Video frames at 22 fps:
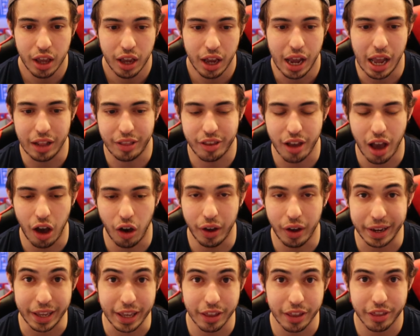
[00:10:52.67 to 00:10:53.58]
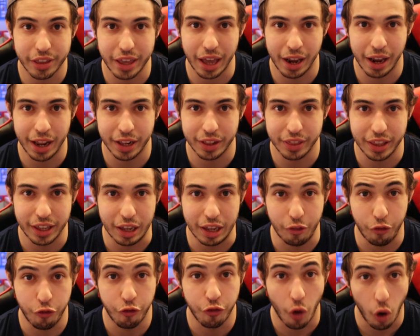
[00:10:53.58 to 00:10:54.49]
it's not like he's getting the
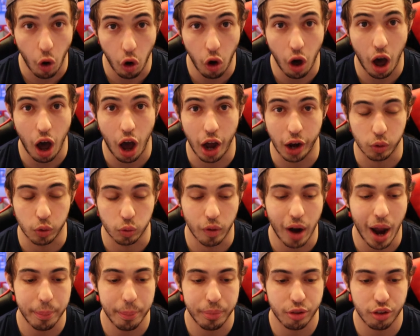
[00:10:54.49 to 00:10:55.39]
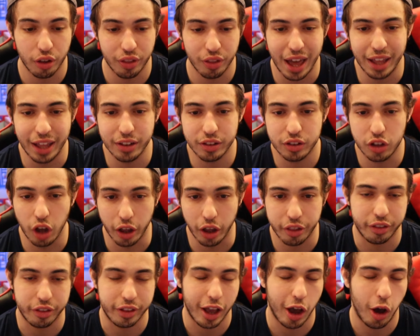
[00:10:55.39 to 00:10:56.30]
full on rep, so that
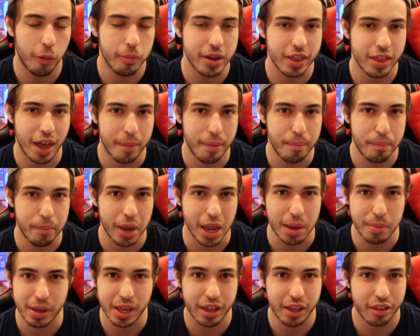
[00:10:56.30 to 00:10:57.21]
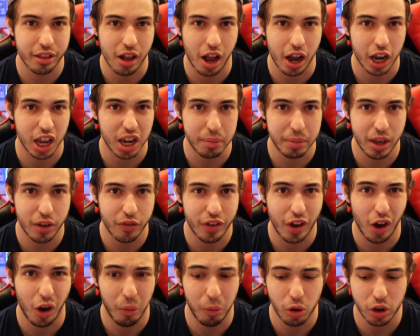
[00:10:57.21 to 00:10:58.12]
does tell me that maybe he's not going to be
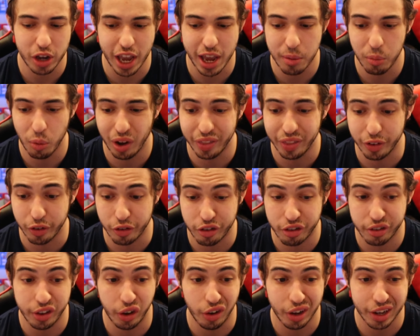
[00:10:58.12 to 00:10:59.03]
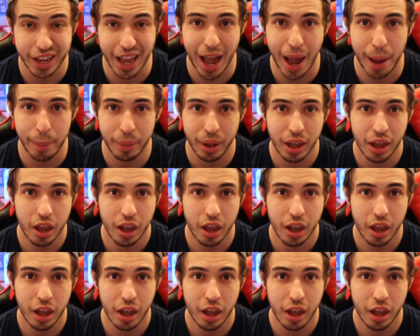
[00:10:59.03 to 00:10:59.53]
available game 1. There's still a gap